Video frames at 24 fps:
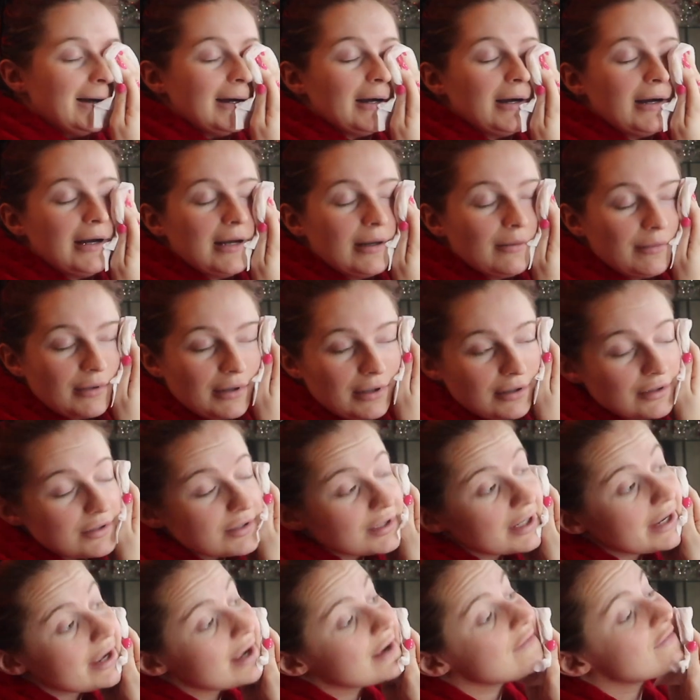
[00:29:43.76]
I'm going to
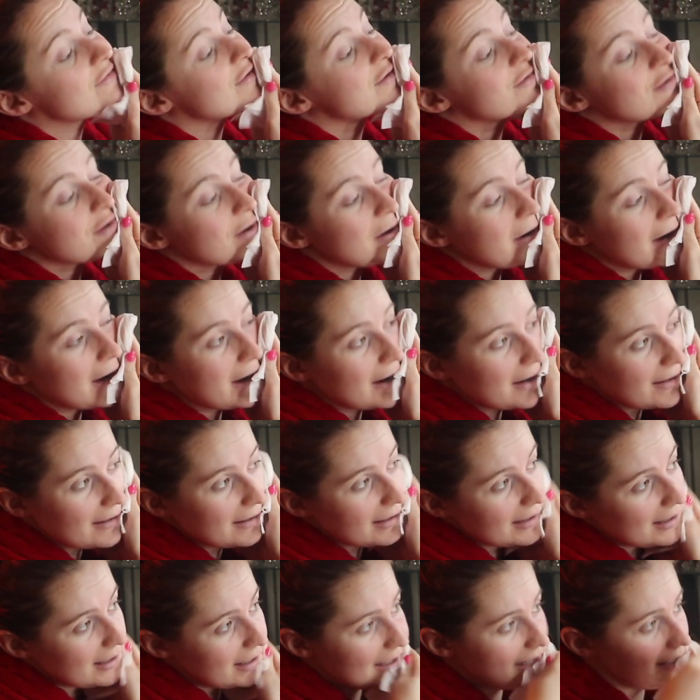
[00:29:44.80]
have to try and
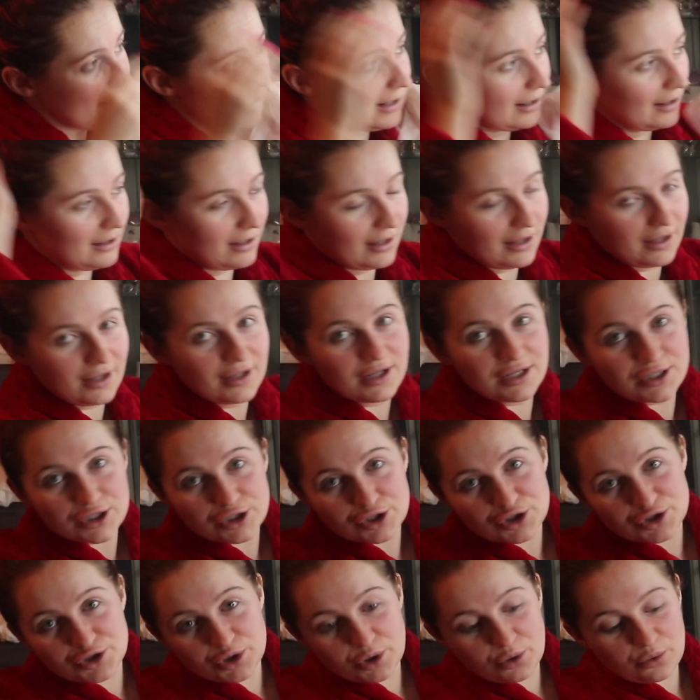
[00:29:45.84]

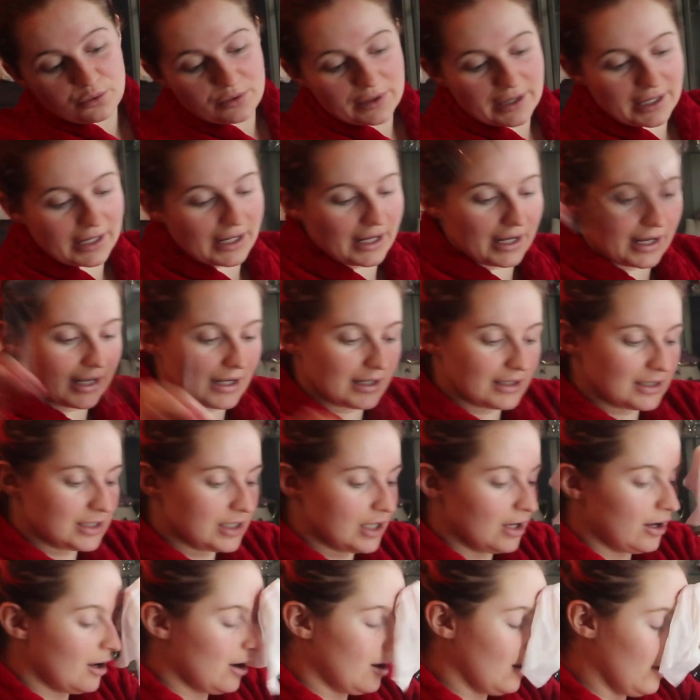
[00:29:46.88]
sort that out
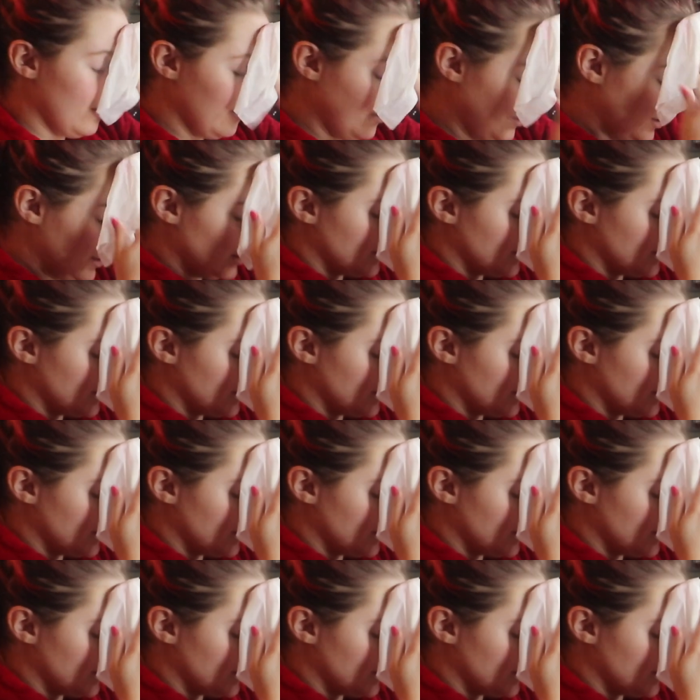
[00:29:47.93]
after.